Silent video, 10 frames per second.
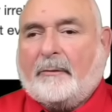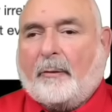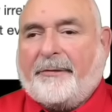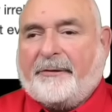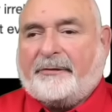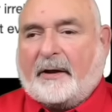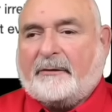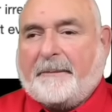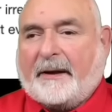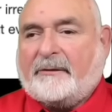with the
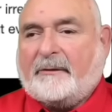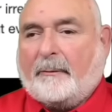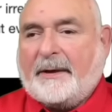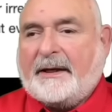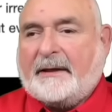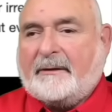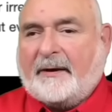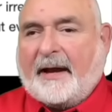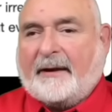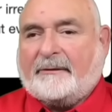suspects that we didn't
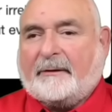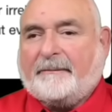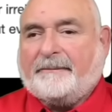test.